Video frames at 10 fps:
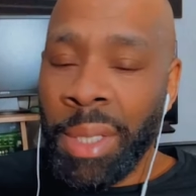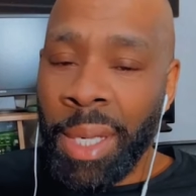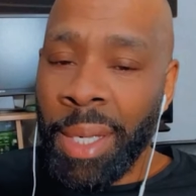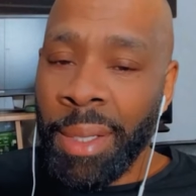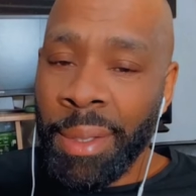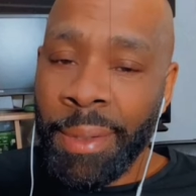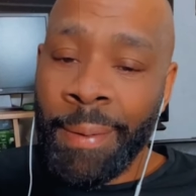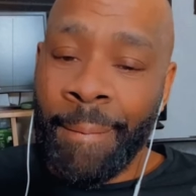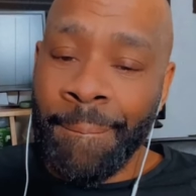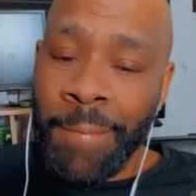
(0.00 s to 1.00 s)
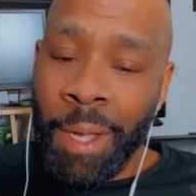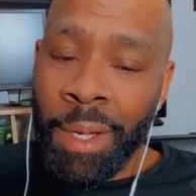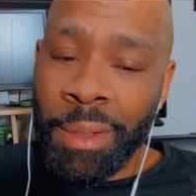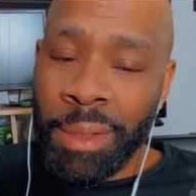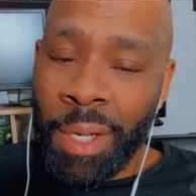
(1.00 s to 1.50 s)
yeah,
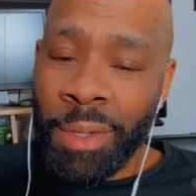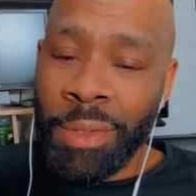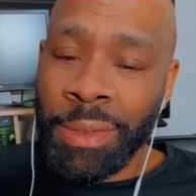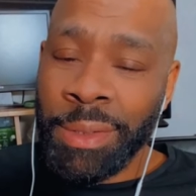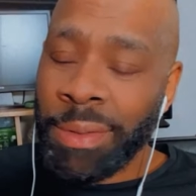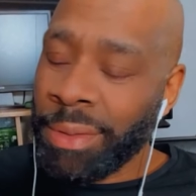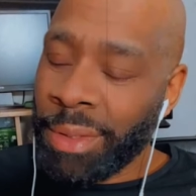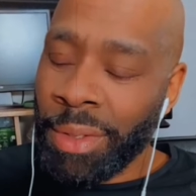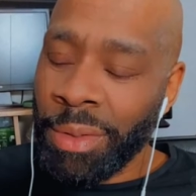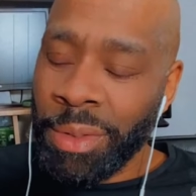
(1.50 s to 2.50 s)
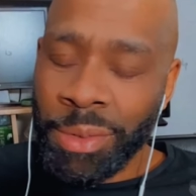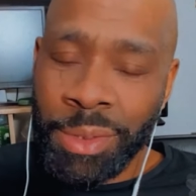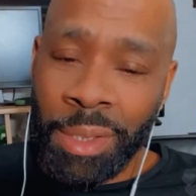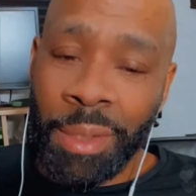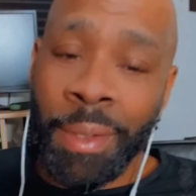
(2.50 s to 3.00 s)
y'all gonna, you know,
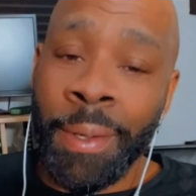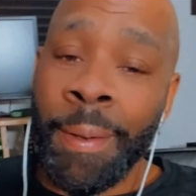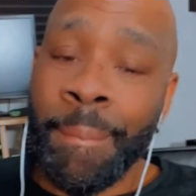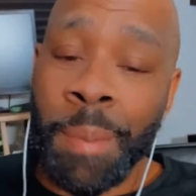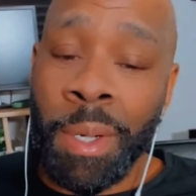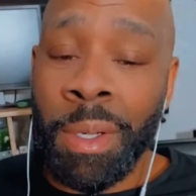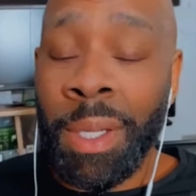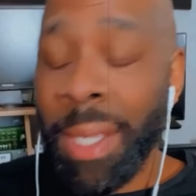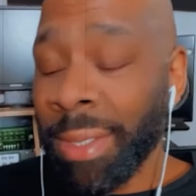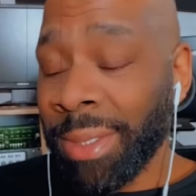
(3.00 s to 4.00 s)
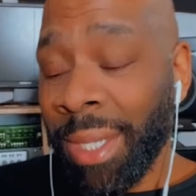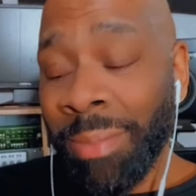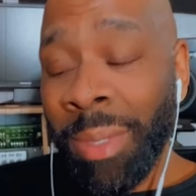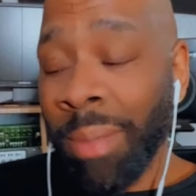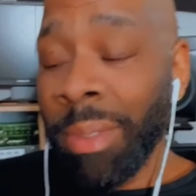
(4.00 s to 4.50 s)
you'll see. But like I
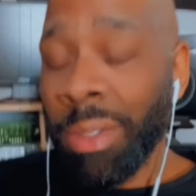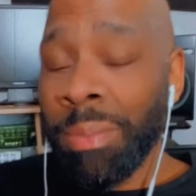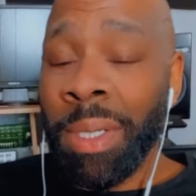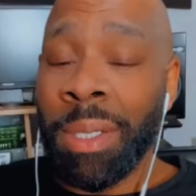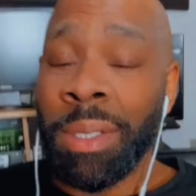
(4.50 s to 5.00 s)
said, I'm a little